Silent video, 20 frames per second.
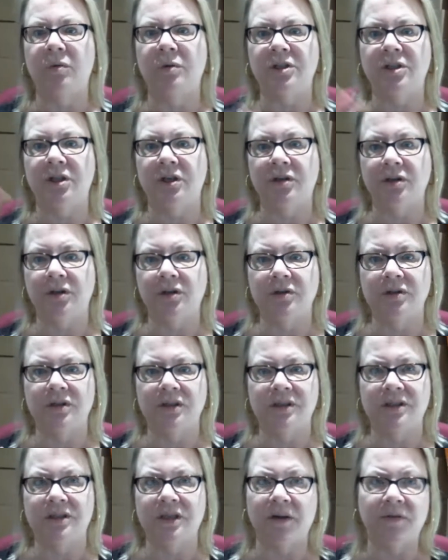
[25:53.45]
which includes
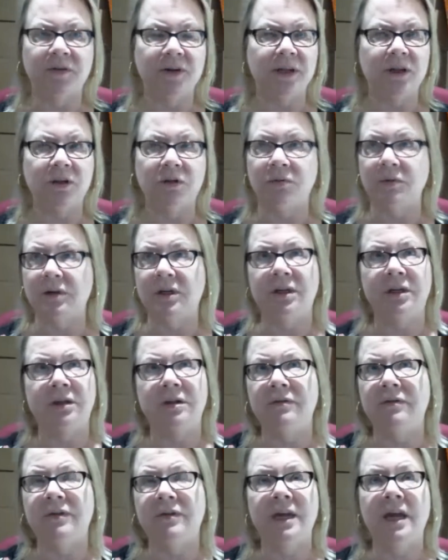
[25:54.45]
a
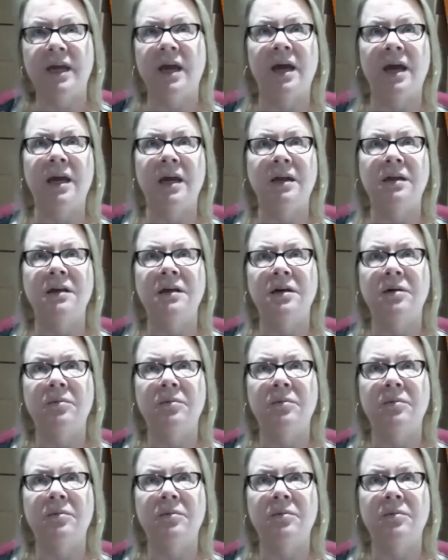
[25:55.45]
73 VA